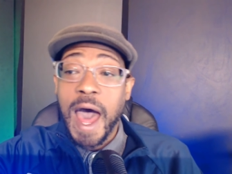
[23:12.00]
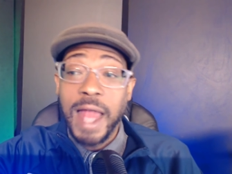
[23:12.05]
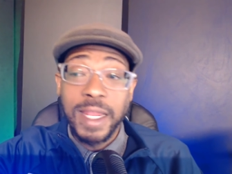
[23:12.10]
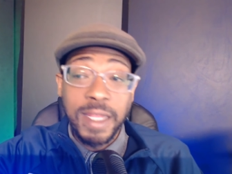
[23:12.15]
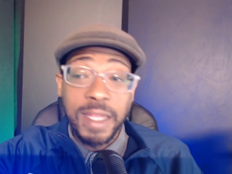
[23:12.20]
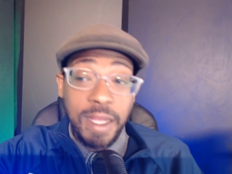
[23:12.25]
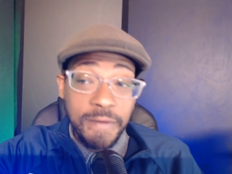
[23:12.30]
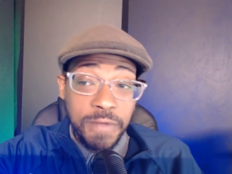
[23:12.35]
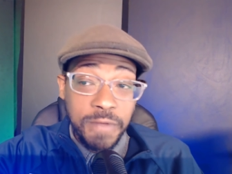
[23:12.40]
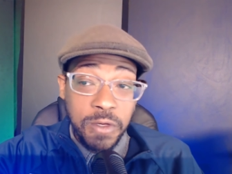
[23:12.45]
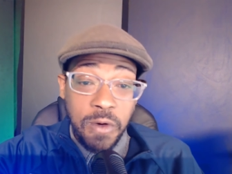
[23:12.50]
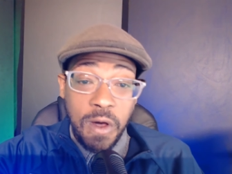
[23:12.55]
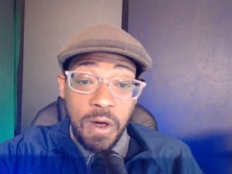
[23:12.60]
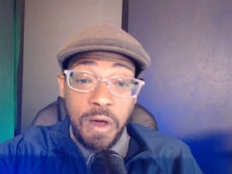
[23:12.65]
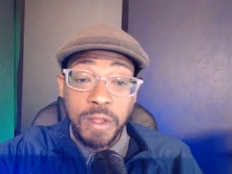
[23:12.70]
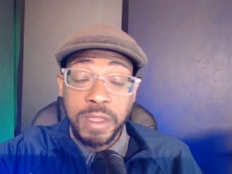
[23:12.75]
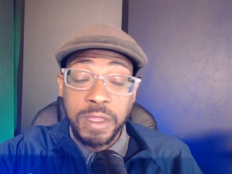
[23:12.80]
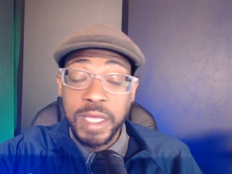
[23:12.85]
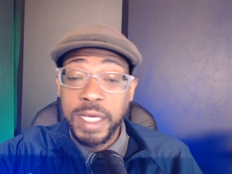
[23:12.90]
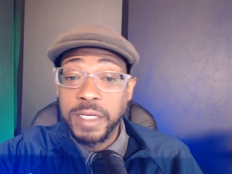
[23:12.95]
I love you
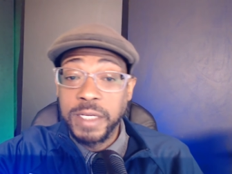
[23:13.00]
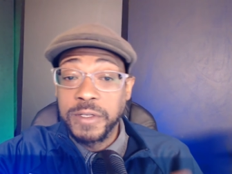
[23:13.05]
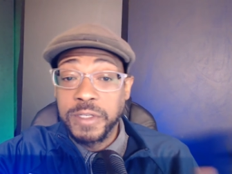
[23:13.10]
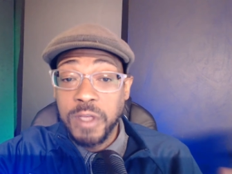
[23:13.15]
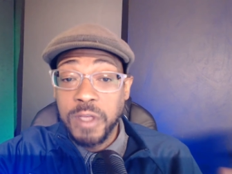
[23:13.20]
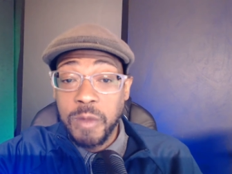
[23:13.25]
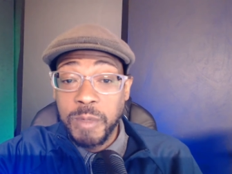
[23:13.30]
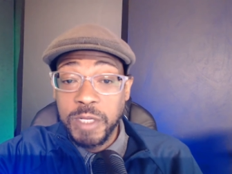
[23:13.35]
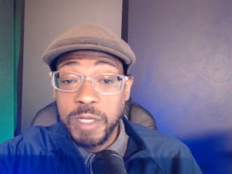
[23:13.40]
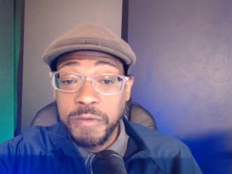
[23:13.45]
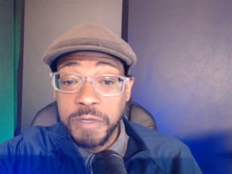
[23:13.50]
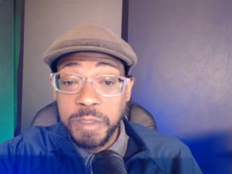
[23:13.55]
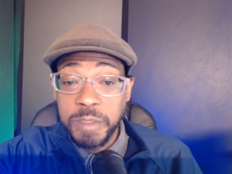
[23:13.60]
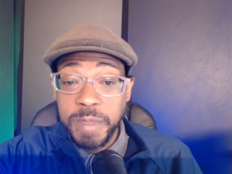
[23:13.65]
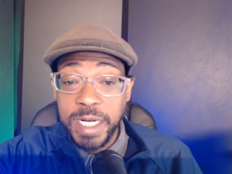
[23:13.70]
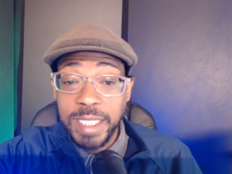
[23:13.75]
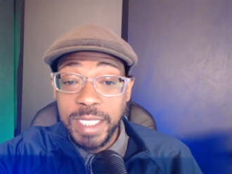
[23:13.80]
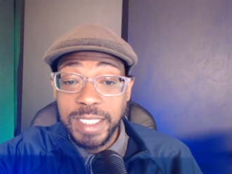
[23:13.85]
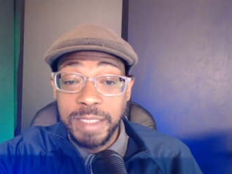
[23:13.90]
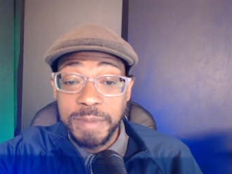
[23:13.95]
all. Thank you so much for
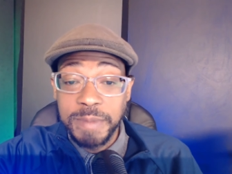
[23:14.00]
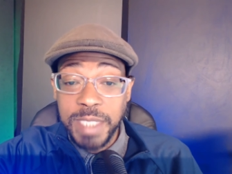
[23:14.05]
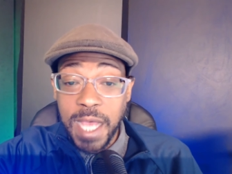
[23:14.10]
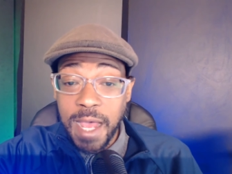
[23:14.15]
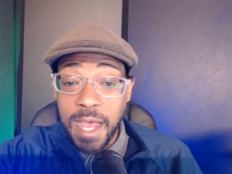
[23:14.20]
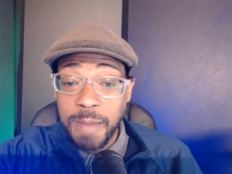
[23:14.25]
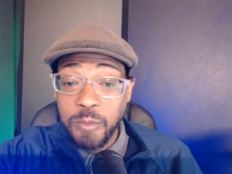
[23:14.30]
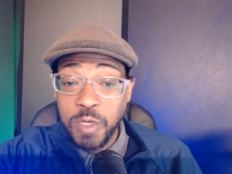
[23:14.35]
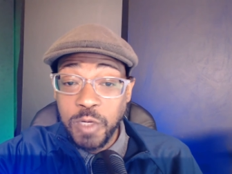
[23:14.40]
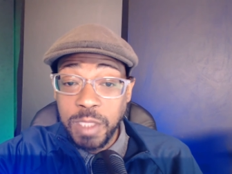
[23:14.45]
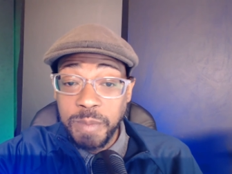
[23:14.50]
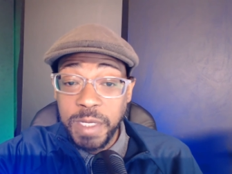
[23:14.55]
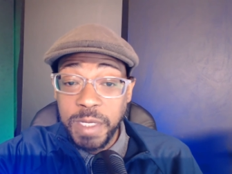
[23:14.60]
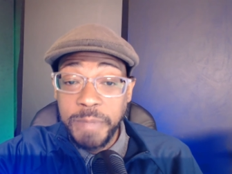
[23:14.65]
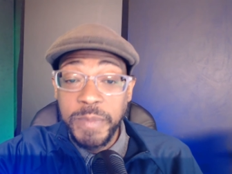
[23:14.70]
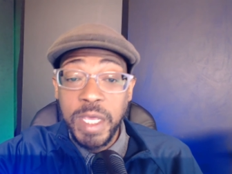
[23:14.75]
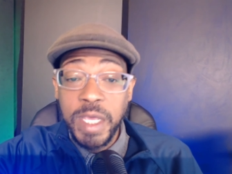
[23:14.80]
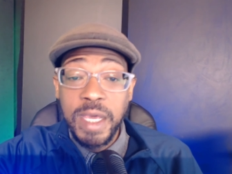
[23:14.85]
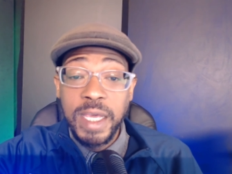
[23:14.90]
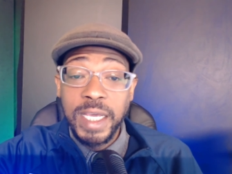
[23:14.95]
spending some time with
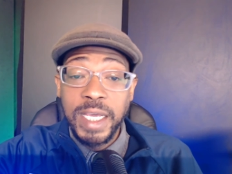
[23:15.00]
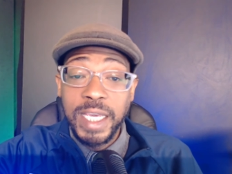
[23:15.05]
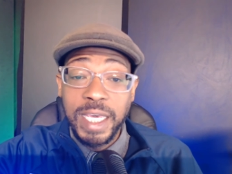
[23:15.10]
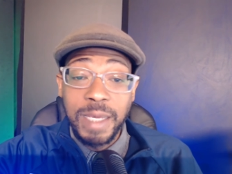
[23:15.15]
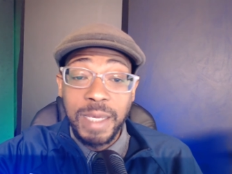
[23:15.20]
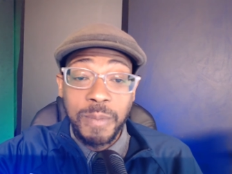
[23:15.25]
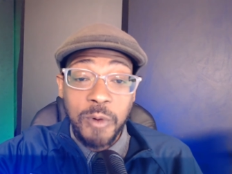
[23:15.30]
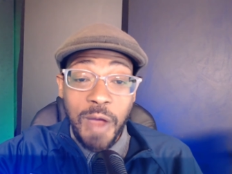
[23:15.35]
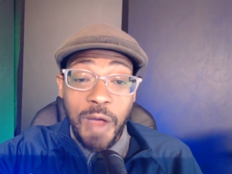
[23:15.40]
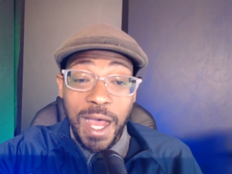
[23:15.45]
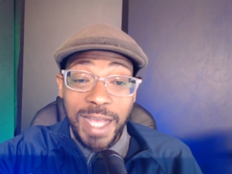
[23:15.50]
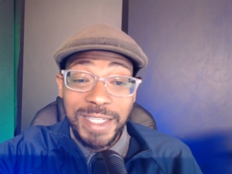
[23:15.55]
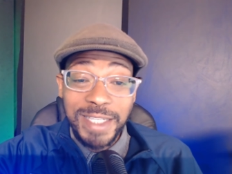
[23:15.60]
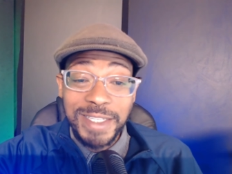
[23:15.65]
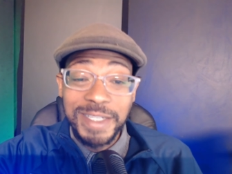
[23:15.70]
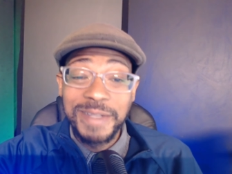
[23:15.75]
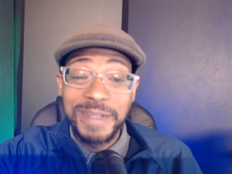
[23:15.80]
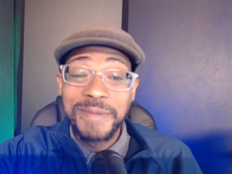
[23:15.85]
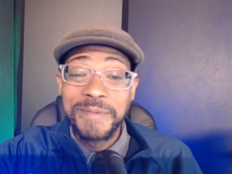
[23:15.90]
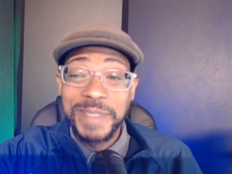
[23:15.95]
me. Keep
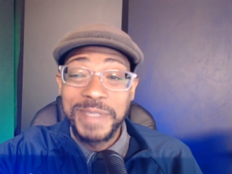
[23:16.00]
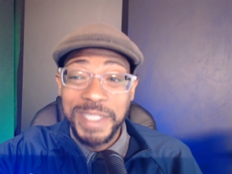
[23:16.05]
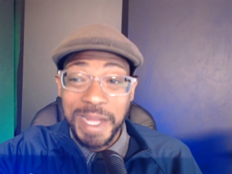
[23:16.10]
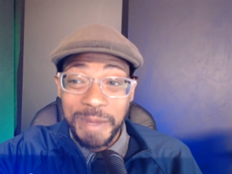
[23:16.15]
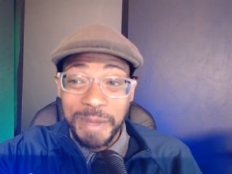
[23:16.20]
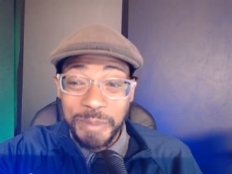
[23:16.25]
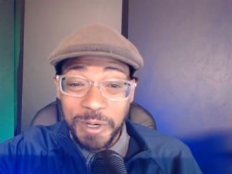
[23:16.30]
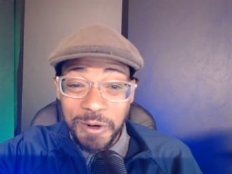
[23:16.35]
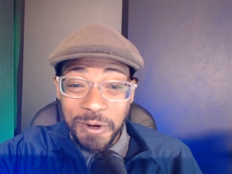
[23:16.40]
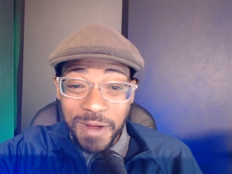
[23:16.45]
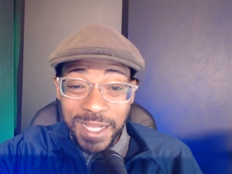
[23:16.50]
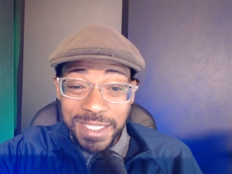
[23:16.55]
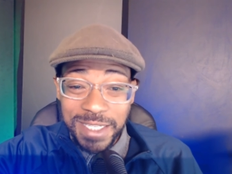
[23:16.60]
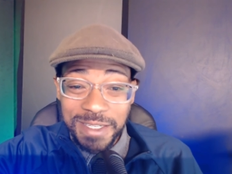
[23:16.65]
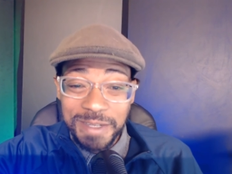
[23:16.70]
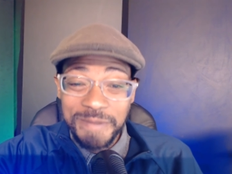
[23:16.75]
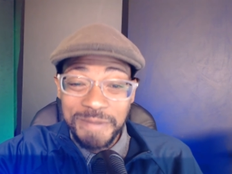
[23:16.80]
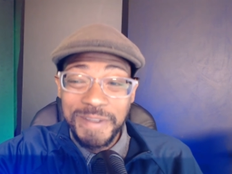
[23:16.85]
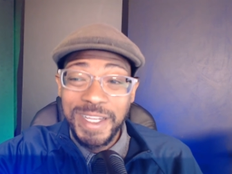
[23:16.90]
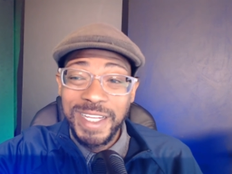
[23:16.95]
rising, stay
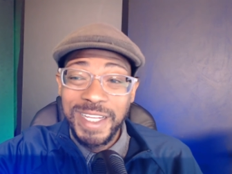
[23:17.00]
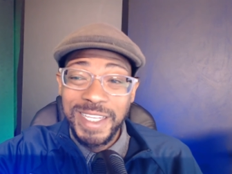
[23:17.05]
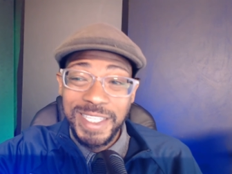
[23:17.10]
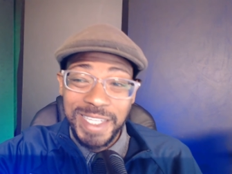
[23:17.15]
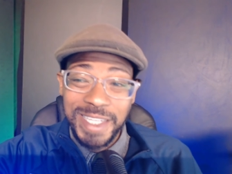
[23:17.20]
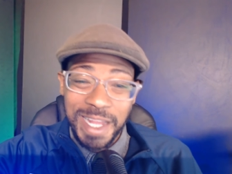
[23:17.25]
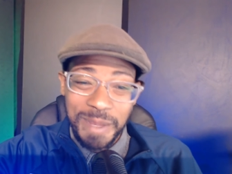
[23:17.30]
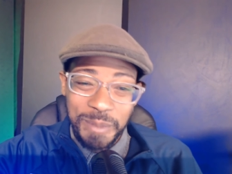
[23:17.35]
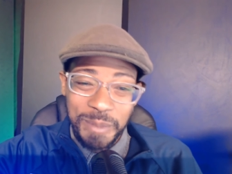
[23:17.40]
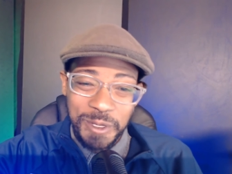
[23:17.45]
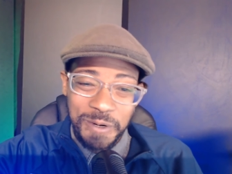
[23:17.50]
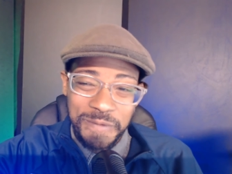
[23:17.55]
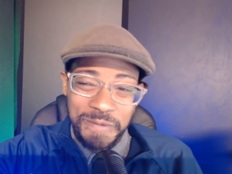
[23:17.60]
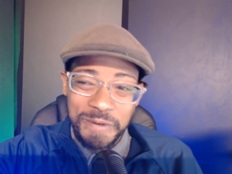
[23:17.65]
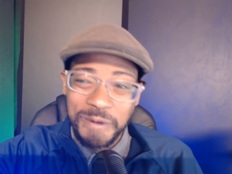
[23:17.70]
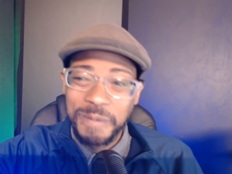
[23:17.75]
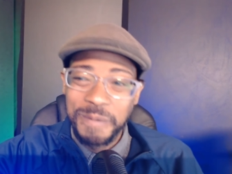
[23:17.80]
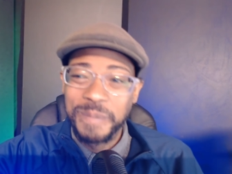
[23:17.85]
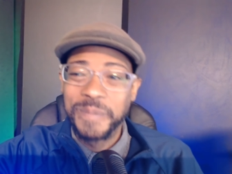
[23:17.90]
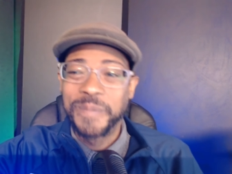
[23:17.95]
progressive Stay
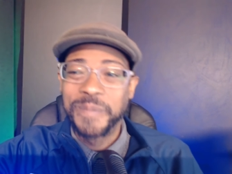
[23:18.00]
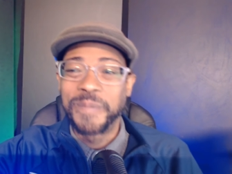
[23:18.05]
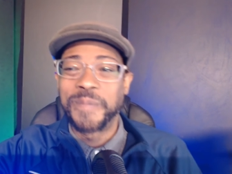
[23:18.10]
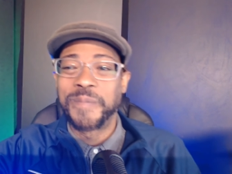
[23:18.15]
beautiful.